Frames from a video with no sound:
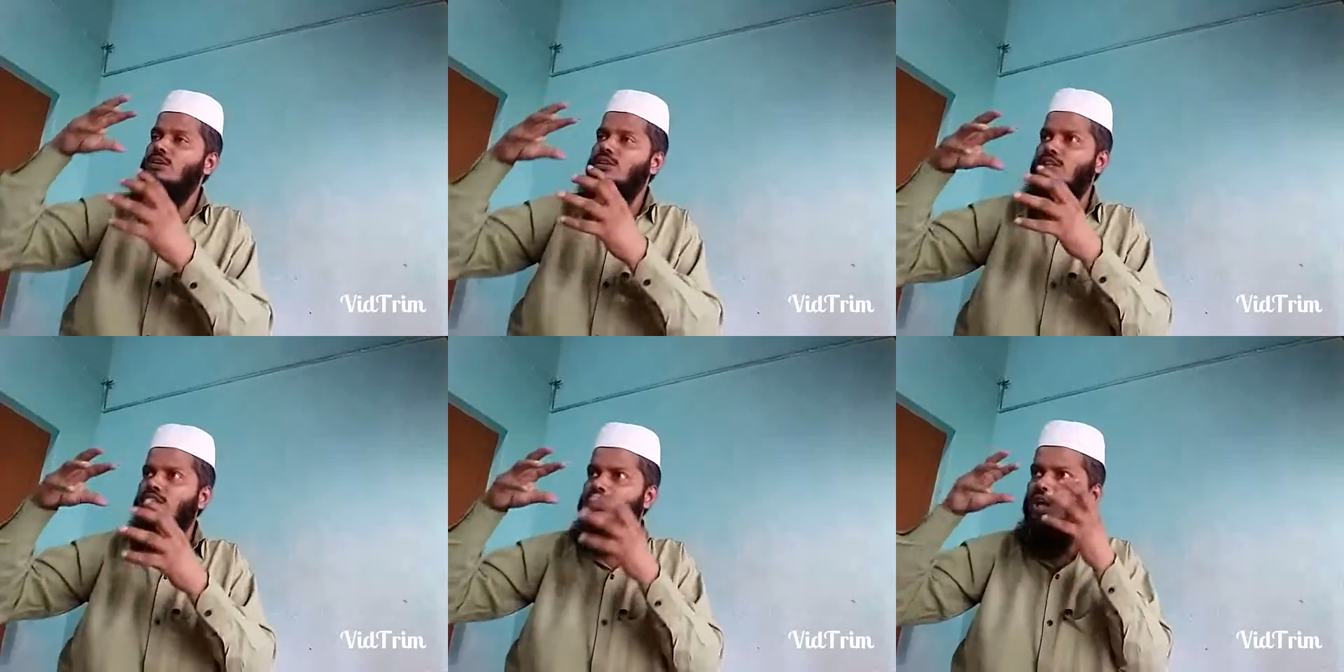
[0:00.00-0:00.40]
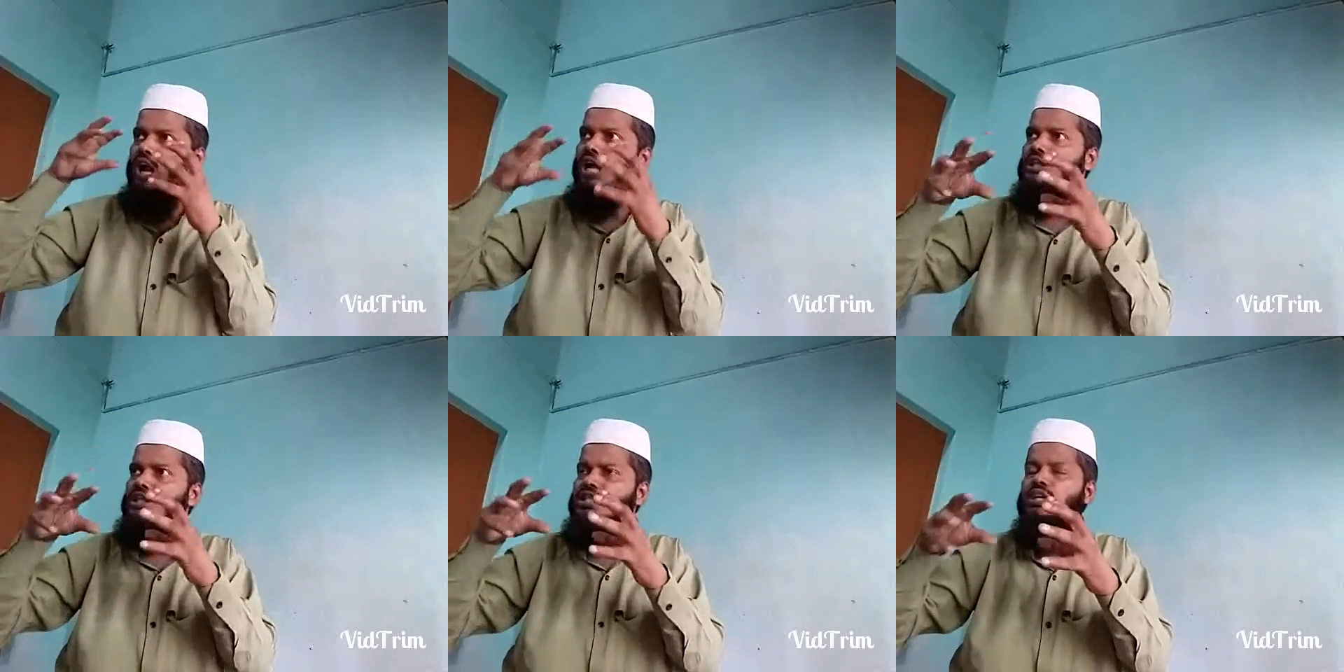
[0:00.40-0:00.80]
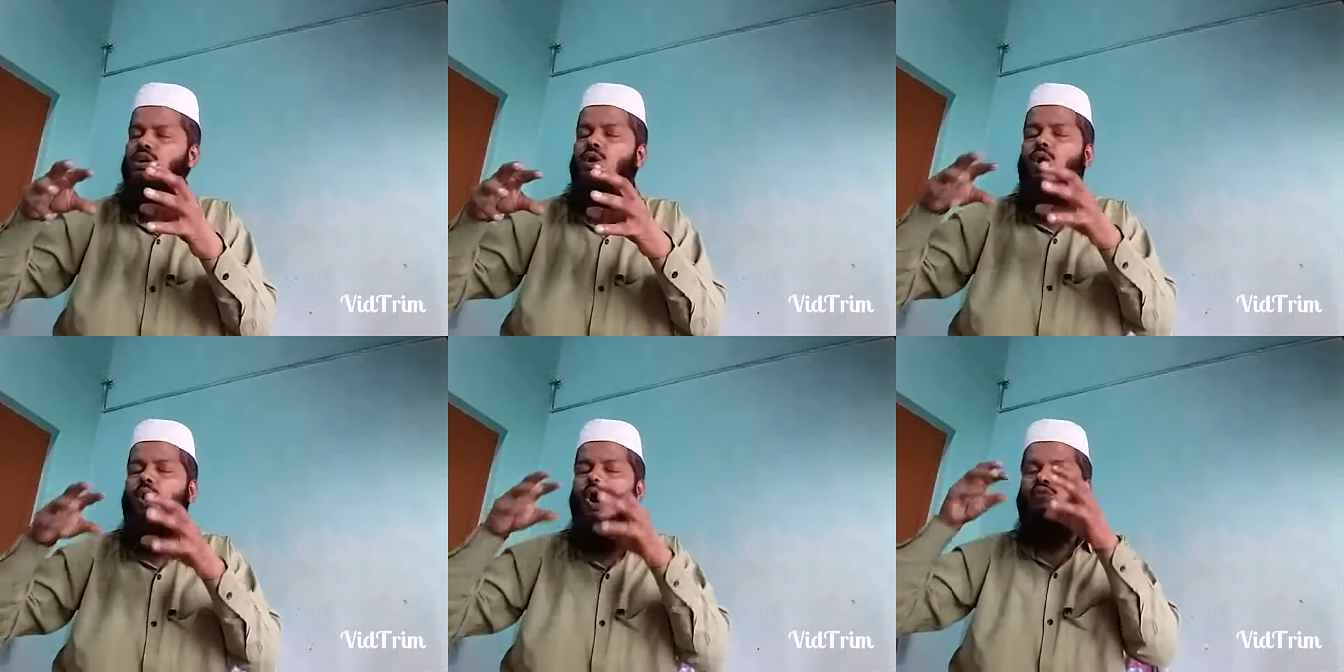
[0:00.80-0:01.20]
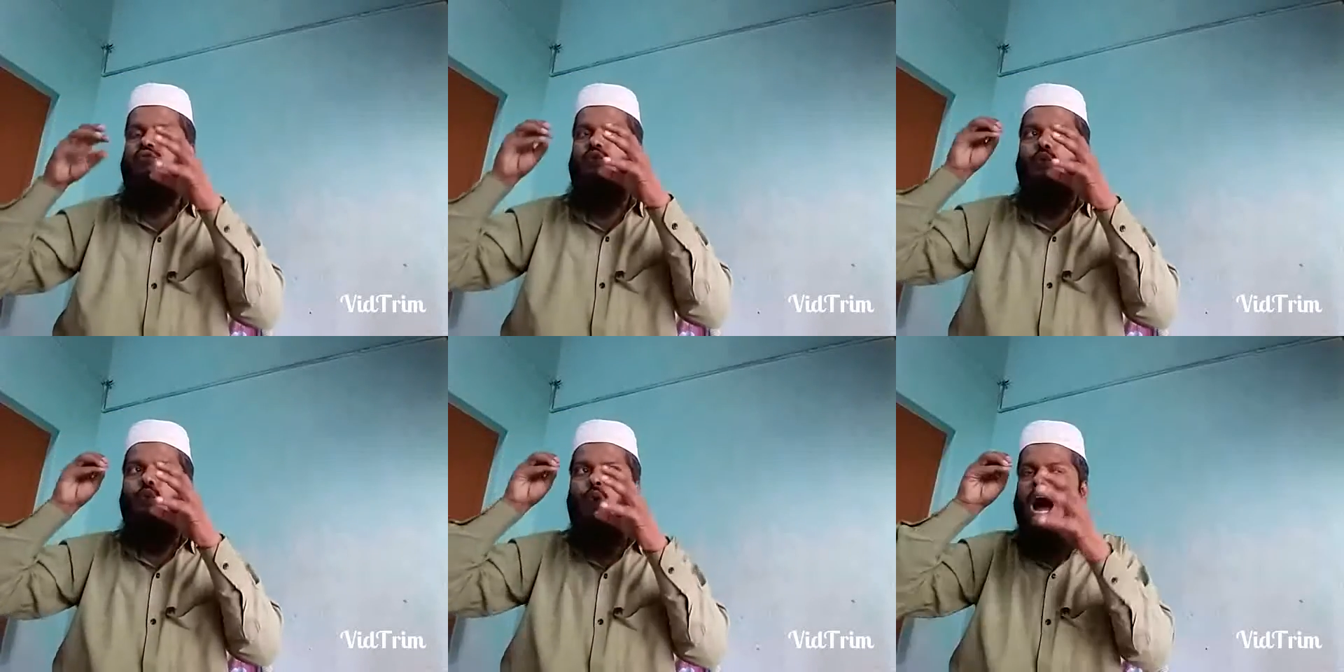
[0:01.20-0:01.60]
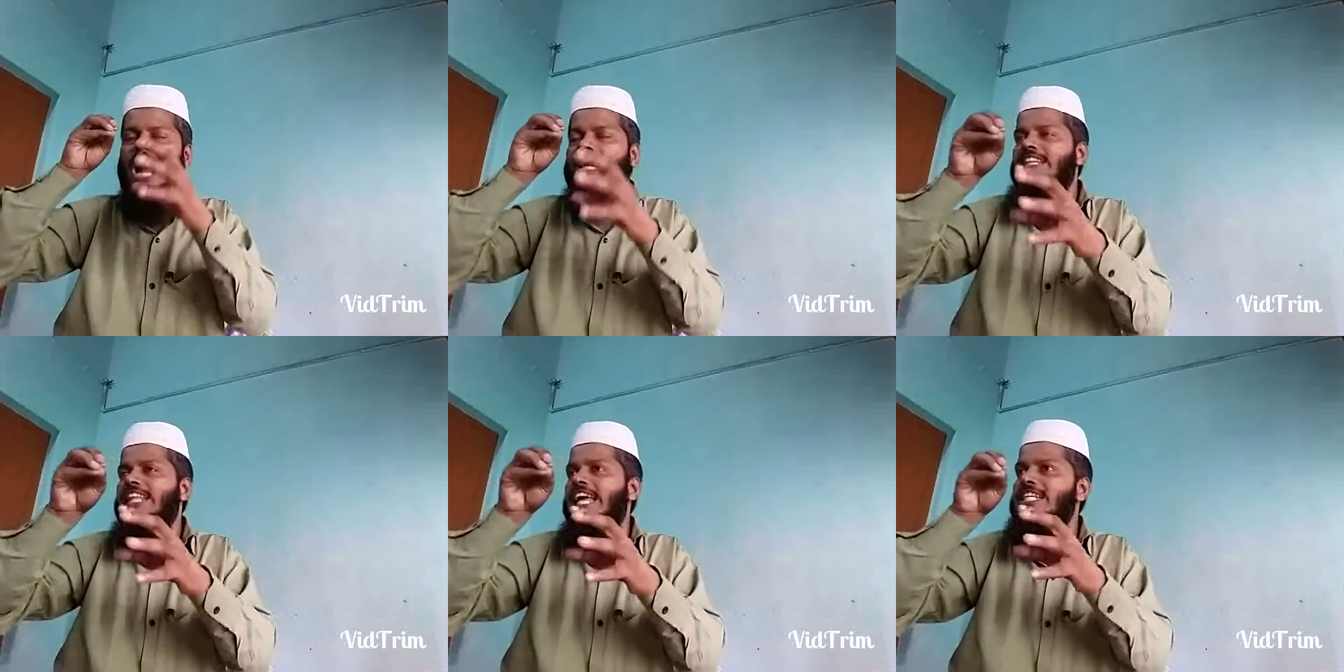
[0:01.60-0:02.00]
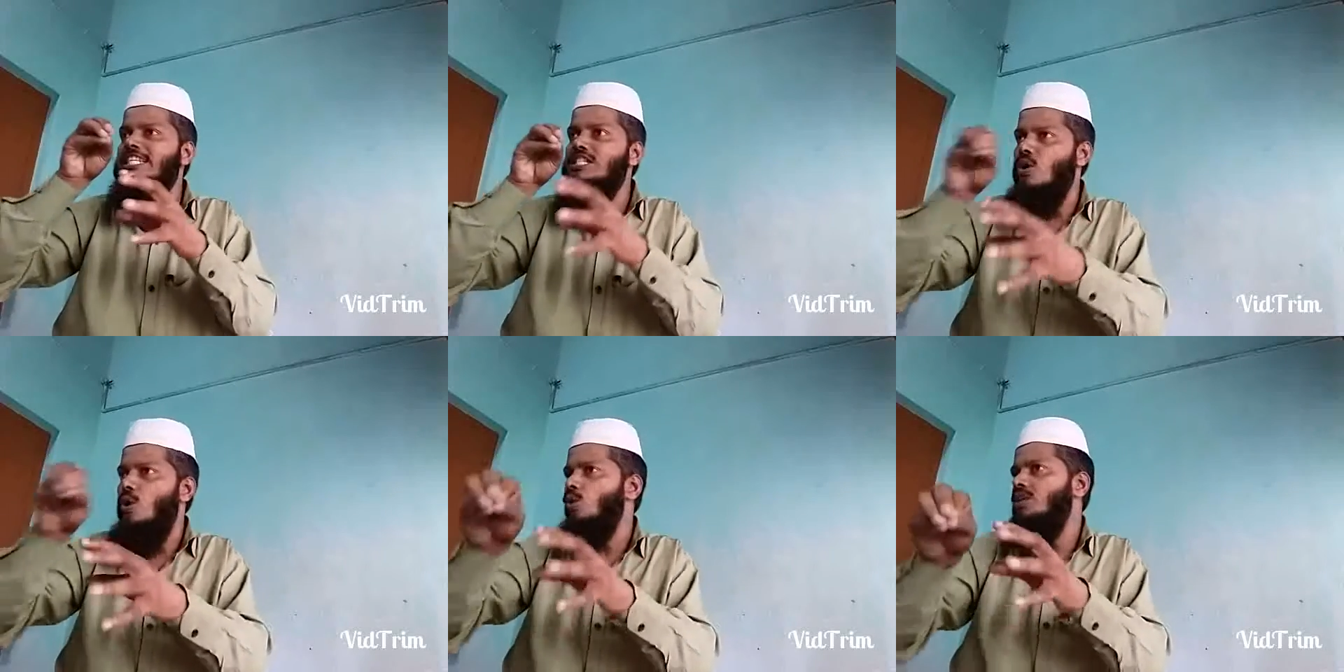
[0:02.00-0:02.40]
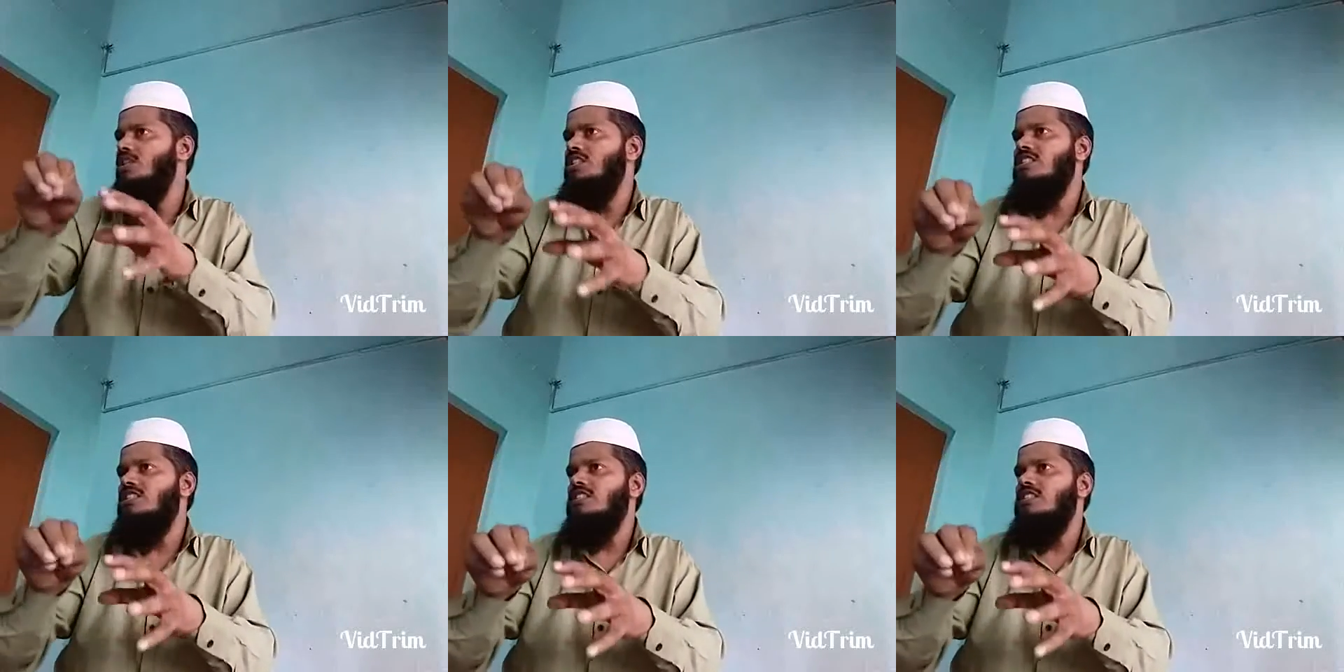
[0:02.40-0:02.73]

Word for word: the result of what they sowed